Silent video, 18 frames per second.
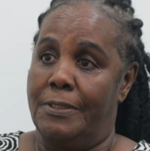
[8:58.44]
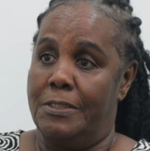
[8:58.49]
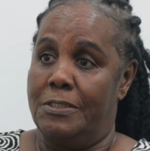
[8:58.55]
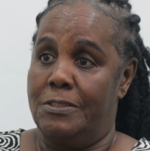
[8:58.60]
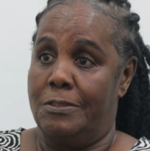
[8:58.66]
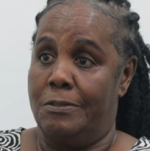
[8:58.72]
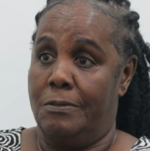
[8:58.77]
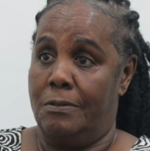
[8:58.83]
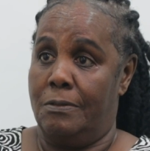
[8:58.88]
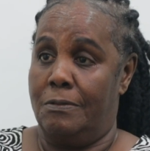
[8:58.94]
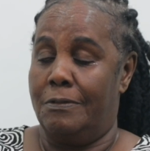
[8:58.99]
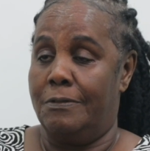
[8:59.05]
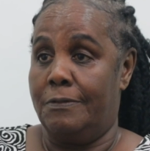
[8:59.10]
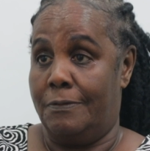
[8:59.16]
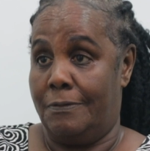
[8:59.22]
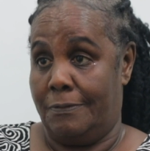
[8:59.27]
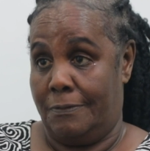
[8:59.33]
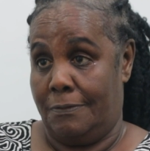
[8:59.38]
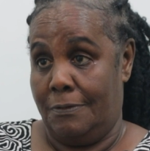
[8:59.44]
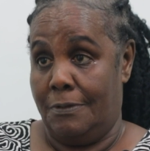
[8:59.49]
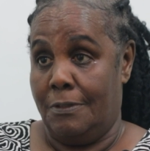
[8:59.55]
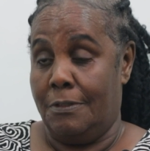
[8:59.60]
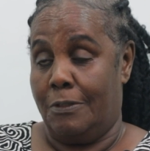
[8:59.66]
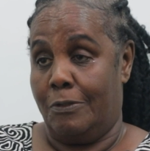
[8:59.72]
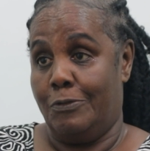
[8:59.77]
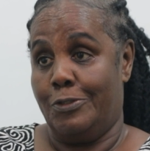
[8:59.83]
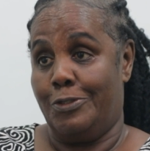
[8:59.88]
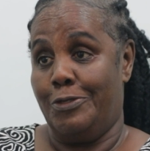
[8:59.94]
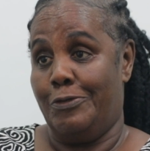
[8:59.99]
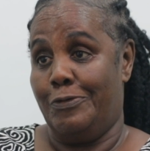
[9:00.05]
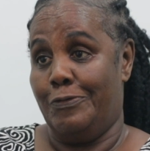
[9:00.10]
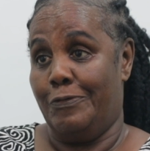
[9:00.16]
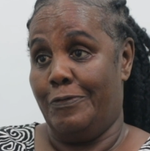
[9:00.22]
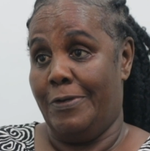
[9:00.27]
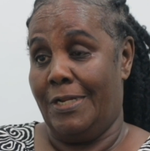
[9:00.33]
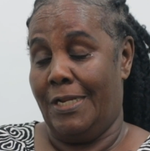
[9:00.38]
and I go to
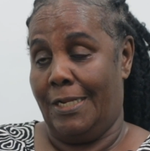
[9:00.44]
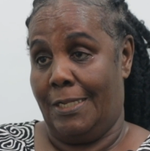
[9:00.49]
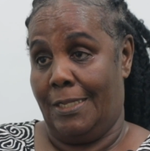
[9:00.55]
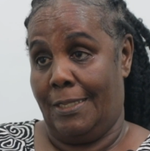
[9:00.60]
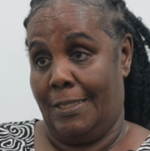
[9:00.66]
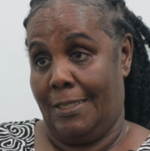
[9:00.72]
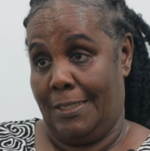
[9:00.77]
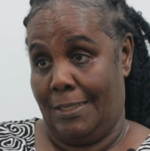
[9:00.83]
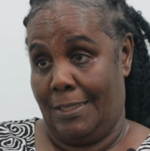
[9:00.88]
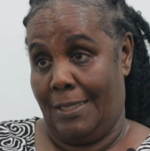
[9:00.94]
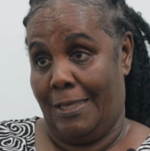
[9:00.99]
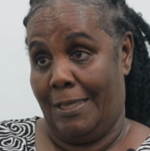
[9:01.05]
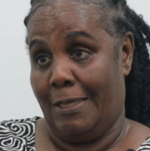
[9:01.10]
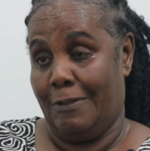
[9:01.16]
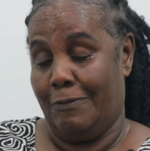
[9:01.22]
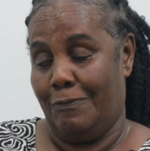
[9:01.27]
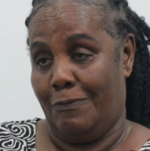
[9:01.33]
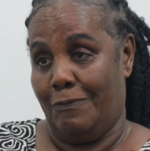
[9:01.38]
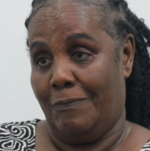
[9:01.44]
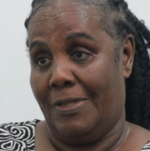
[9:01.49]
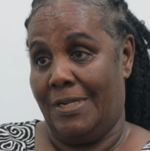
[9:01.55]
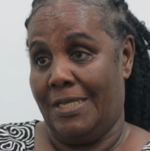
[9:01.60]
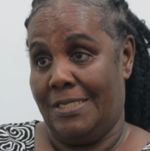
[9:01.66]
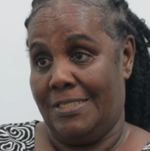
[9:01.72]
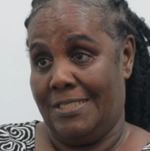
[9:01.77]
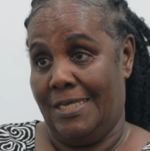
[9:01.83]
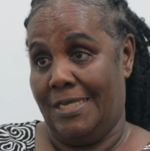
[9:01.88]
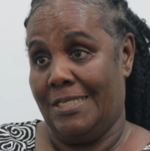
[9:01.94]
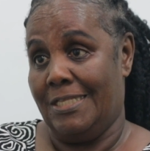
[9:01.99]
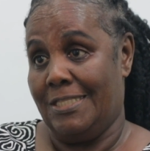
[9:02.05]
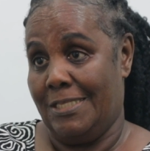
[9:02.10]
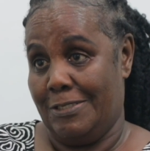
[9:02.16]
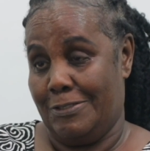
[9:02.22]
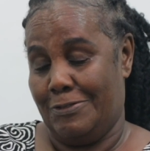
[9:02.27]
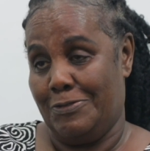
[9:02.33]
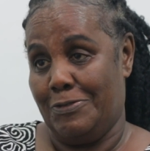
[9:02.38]
urine, and when I take the
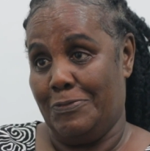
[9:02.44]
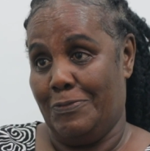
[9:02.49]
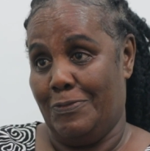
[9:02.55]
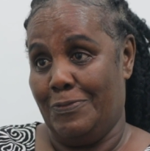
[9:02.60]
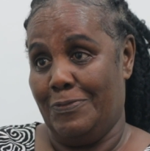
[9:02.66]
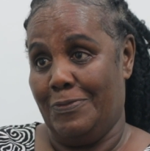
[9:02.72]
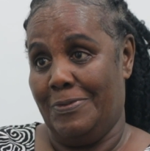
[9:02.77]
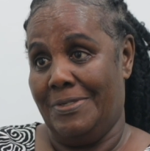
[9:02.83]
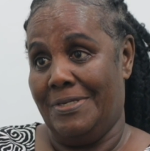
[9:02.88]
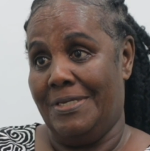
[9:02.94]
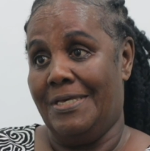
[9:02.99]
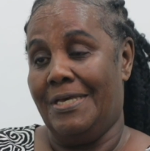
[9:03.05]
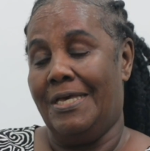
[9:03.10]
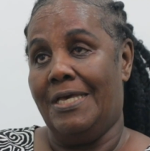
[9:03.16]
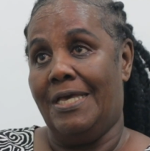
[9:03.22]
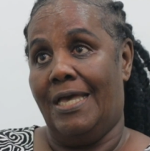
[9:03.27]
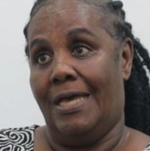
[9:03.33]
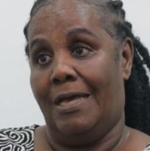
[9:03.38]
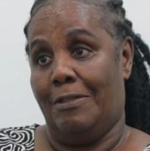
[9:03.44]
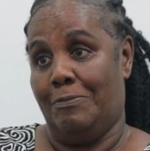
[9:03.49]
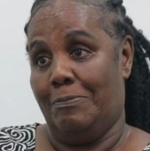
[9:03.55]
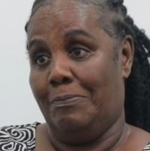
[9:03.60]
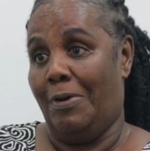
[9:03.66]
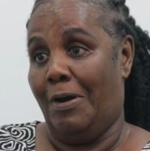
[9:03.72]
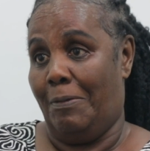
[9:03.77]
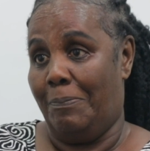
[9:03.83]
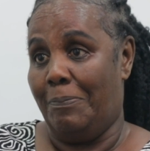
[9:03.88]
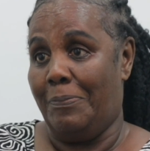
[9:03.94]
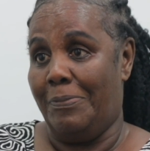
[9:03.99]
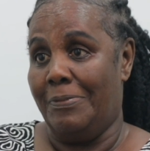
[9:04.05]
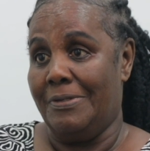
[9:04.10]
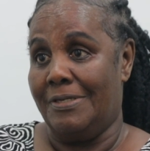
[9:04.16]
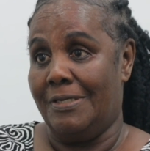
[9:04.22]
tissue and mop,